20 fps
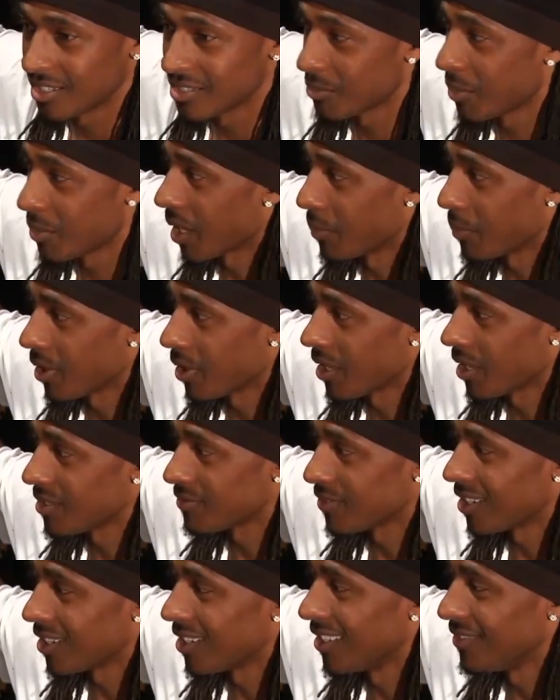making
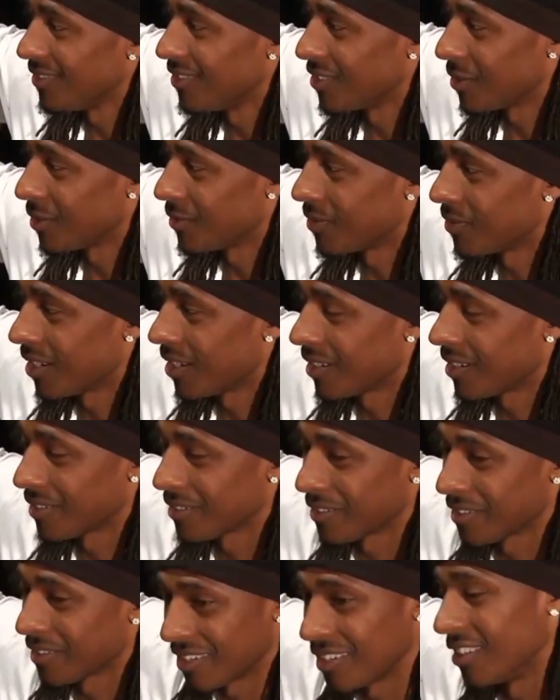plays for Cleveland over there,
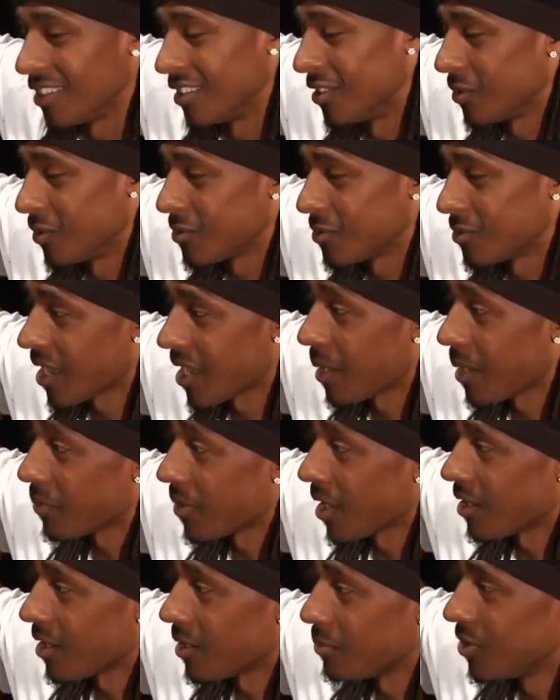and you know, same
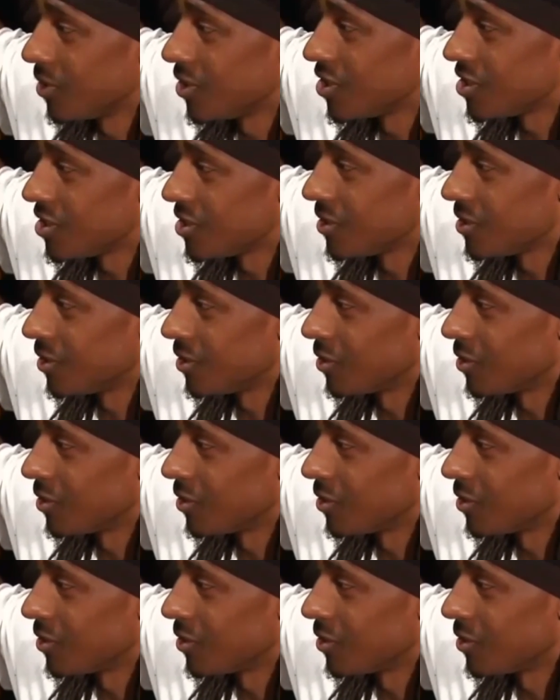thing come this year.